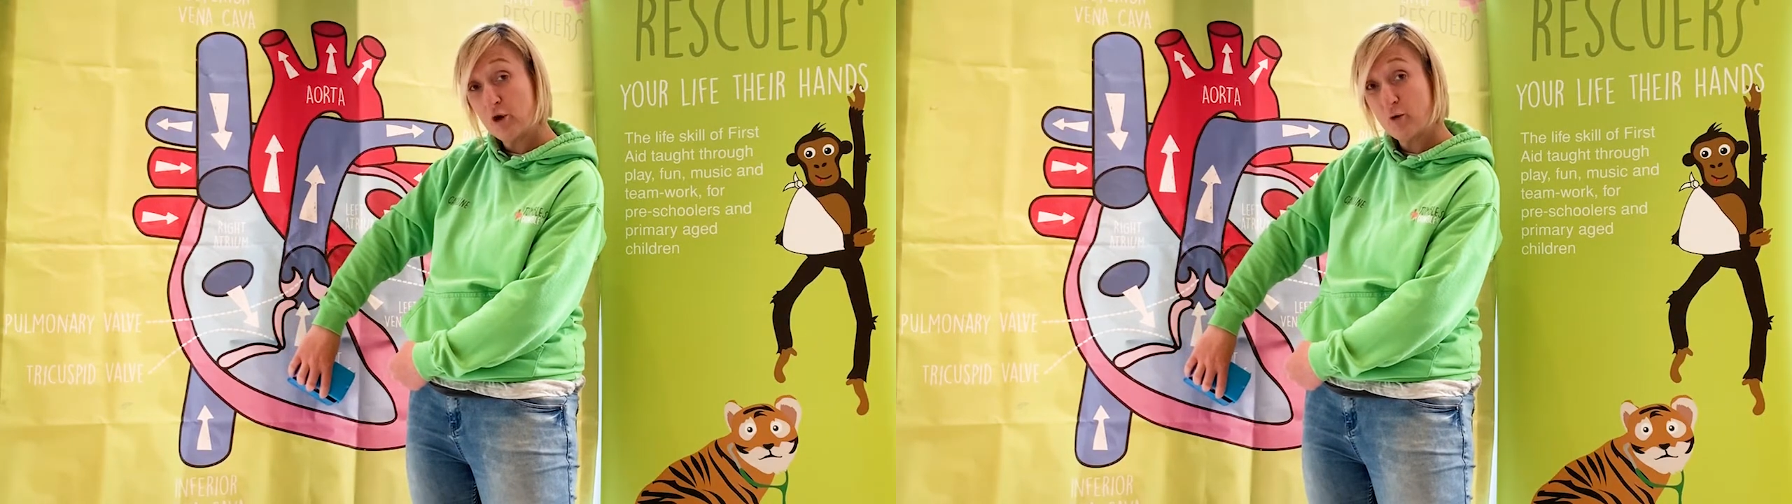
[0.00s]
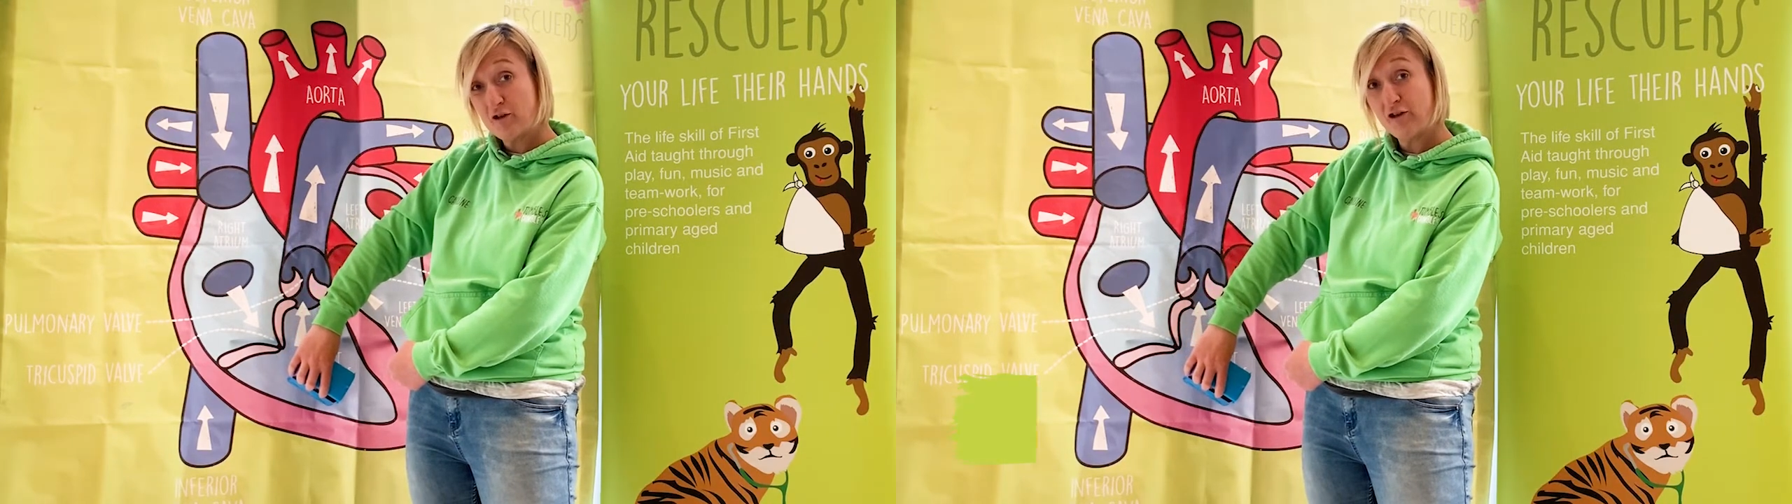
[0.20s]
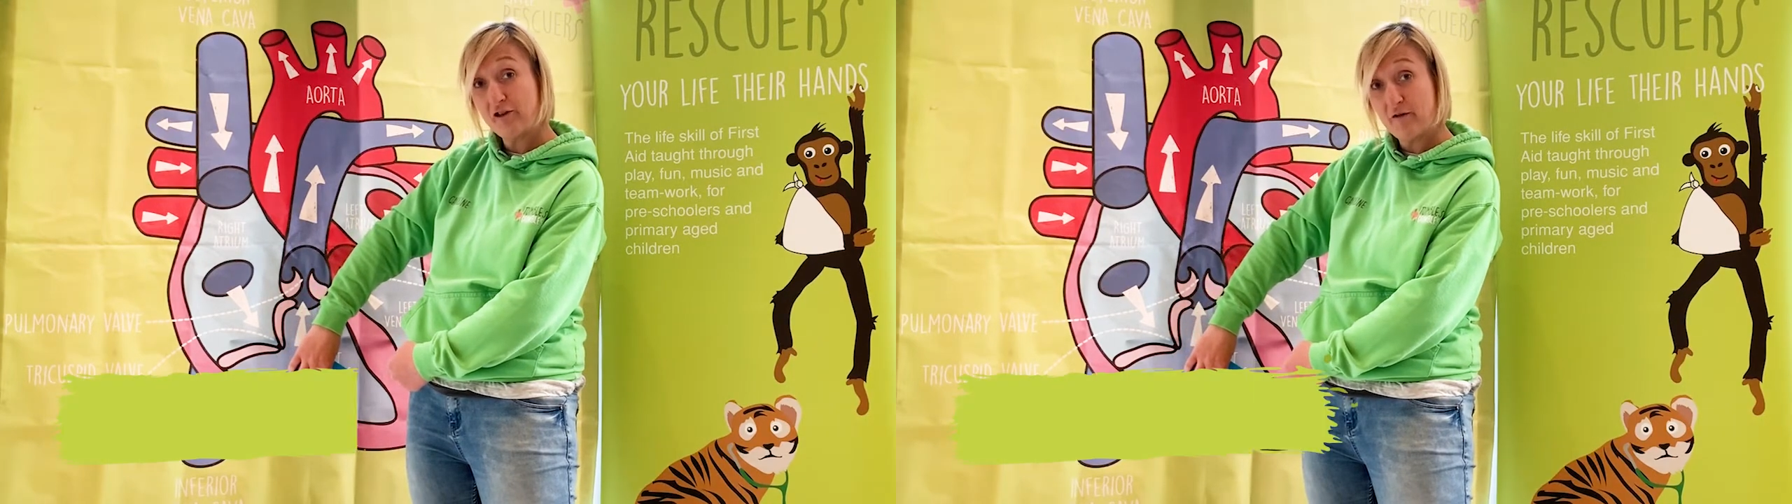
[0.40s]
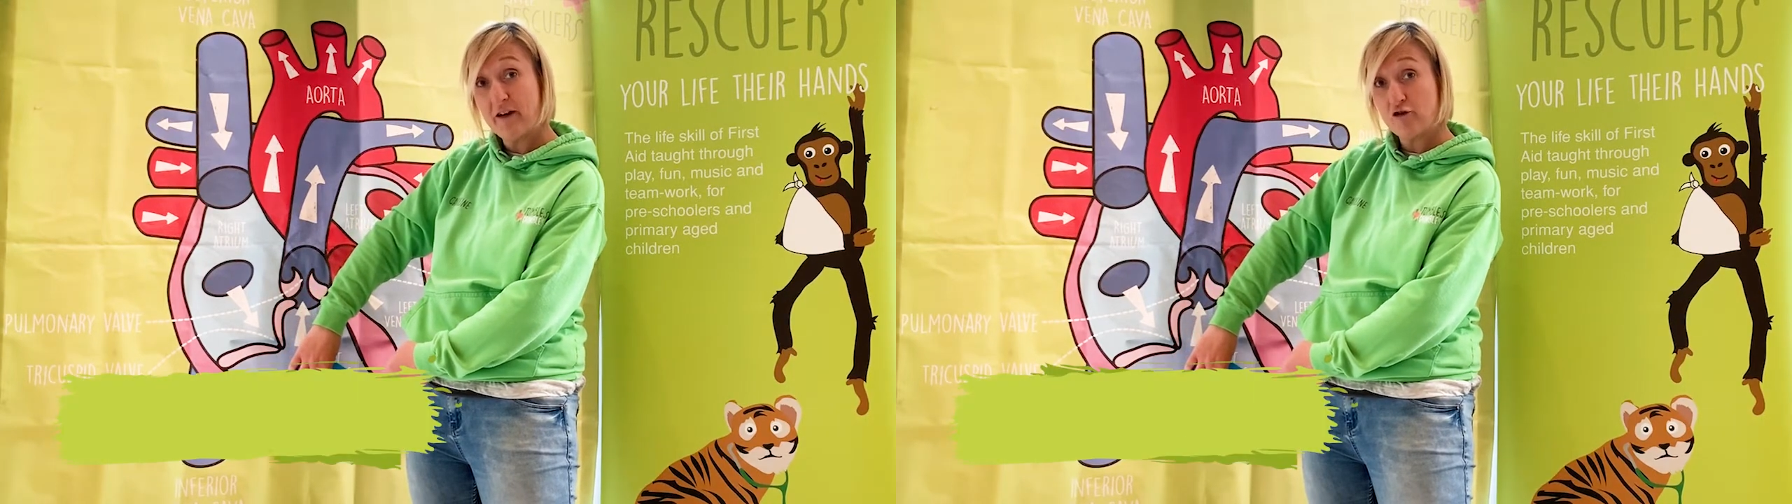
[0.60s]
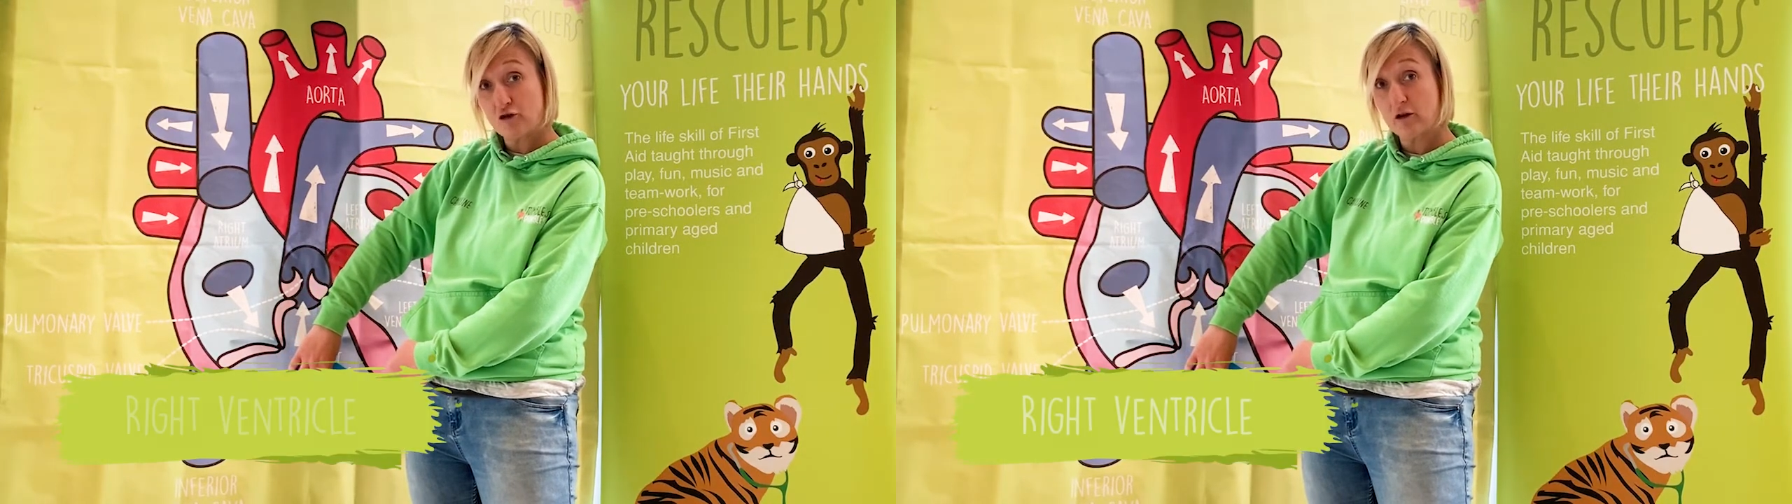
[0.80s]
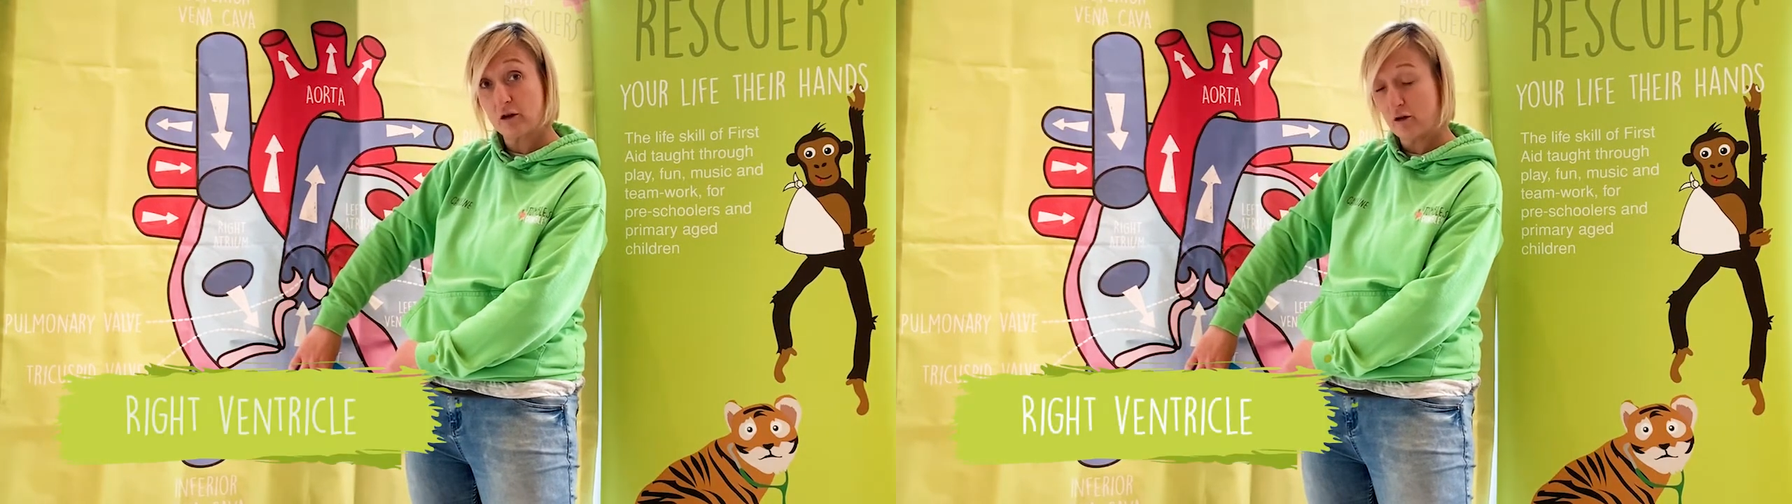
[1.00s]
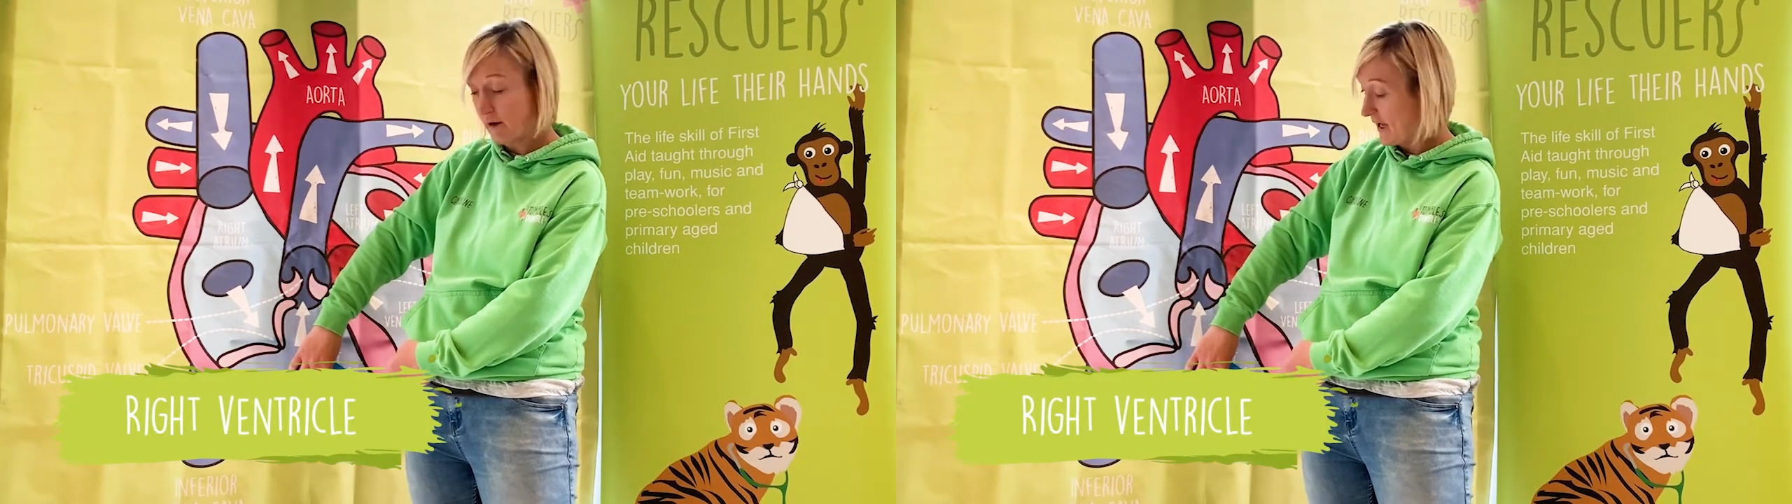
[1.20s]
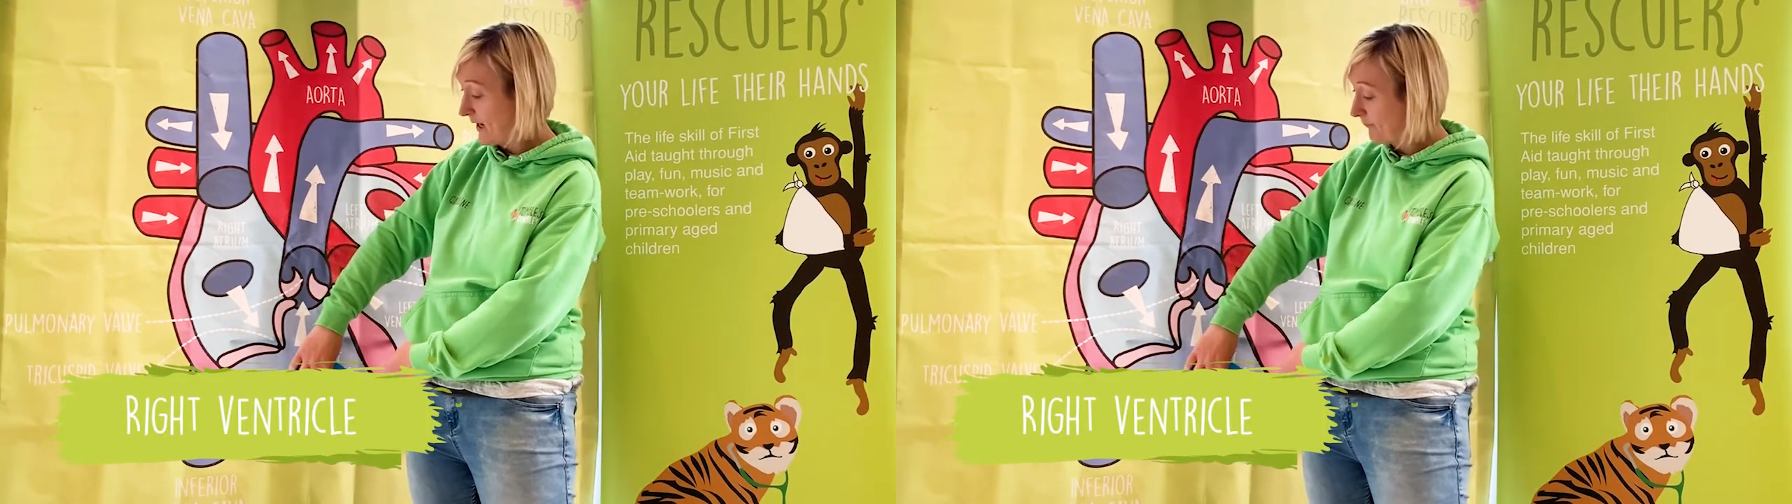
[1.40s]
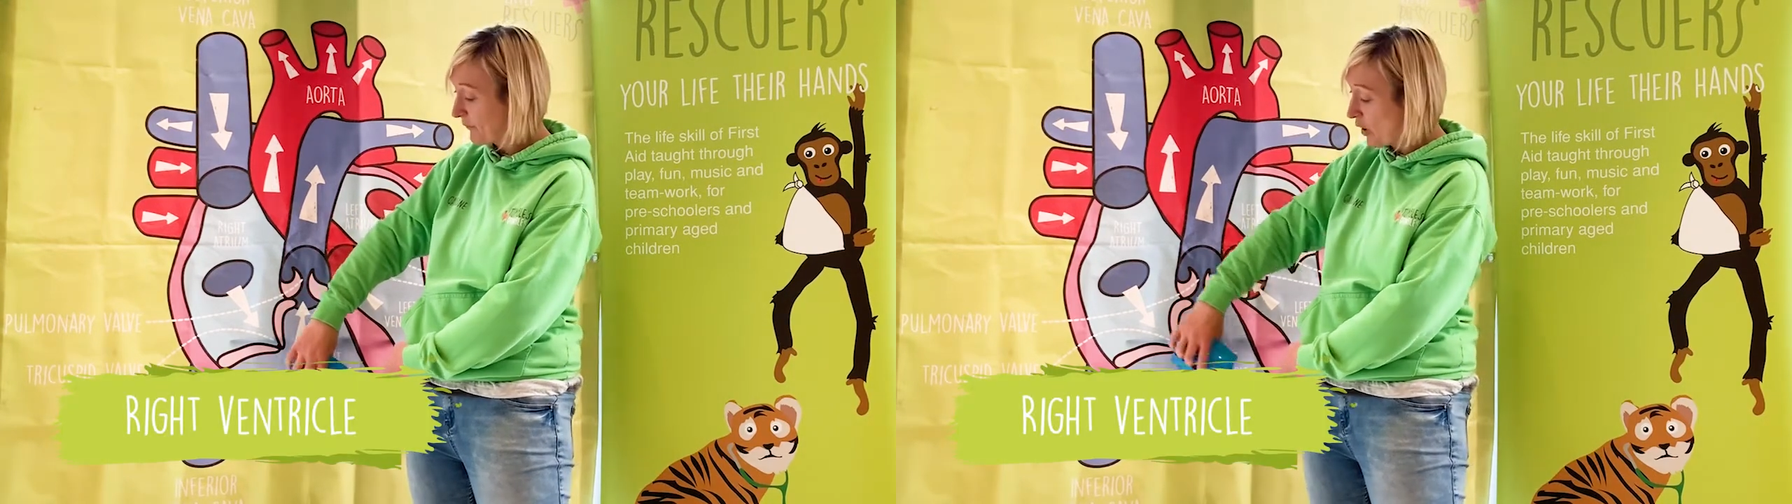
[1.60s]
which is the ventricle, okay?